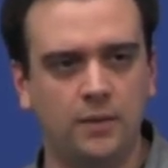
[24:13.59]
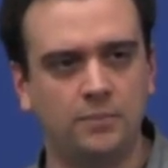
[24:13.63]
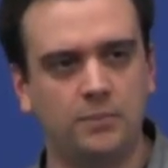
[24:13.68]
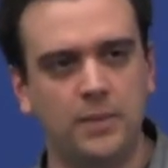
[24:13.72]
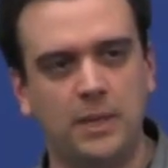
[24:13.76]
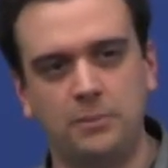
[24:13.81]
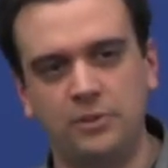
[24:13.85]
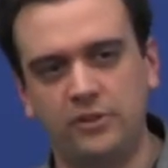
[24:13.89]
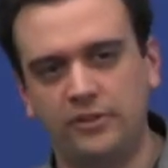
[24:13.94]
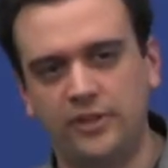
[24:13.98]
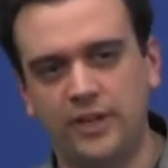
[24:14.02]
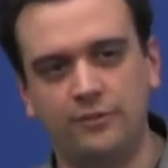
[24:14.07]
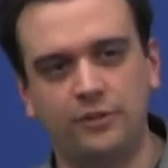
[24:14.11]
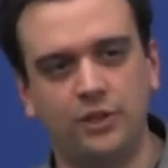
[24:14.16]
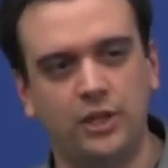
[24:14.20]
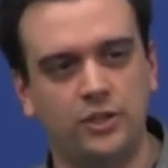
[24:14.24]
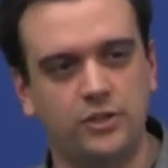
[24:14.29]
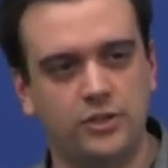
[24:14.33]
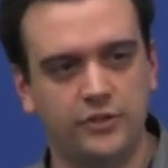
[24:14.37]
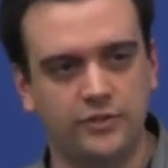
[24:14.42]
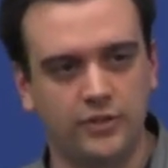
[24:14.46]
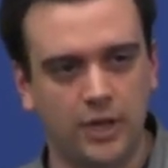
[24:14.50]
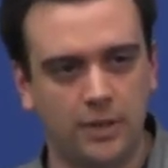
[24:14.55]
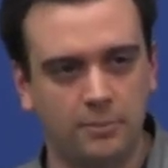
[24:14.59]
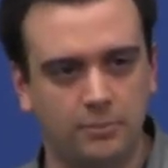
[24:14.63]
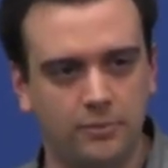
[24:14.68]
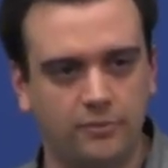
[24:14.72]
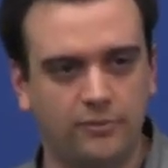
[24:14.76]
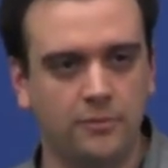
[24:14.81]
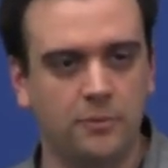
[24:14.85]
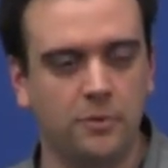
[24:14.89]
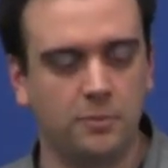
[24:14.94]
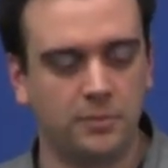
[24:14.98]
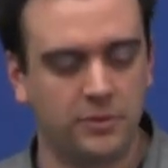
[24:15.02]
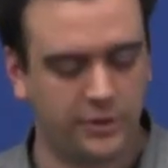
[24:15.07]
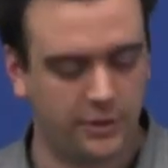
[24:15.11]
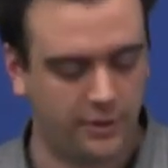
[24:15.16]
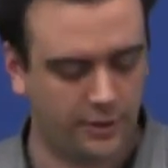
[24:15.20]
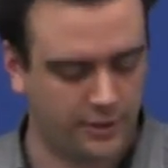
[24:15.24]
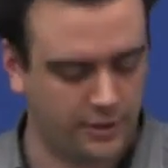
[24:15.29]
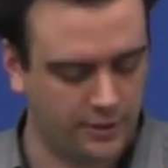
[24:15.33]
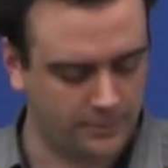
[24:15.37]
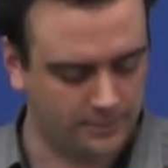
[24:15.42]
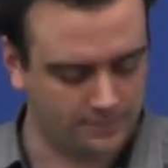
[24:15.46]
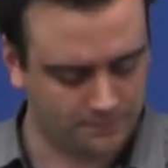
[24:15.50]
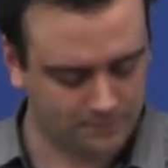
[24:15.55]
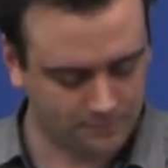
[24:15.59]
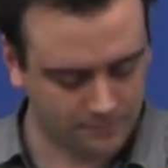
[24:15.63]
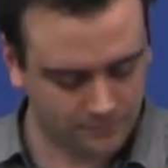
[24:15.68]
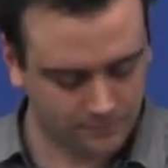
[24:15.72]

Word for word: maybe 7 inches up from the material.